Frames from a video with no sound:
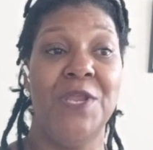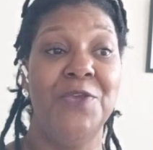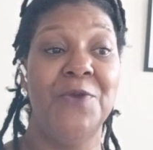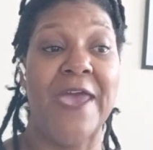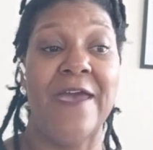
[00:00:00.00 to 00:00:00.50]

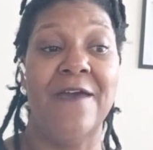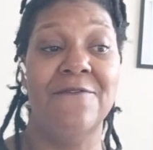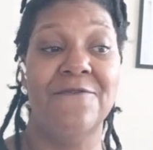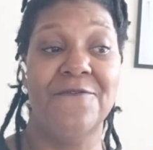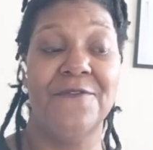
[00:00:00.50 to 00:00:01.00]
when you
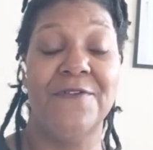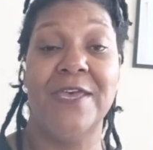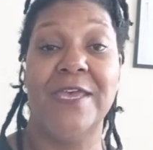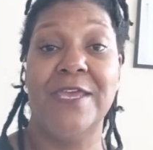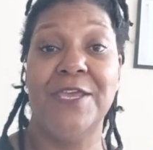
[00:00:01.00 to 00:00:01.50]
have
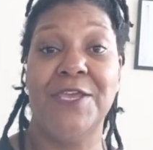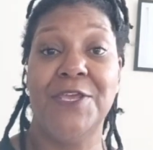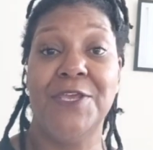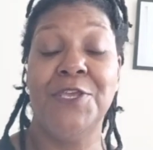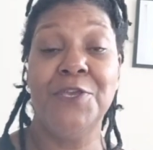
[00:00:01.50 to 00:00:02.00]

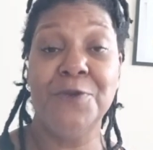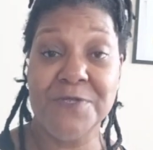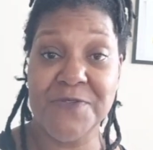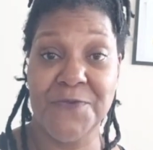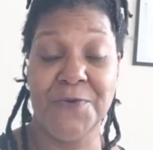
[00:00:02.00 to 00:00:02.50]

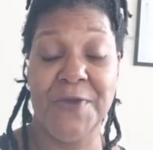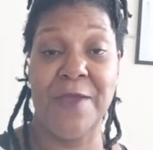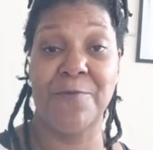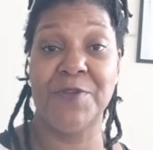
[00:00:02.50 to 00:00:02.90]
useful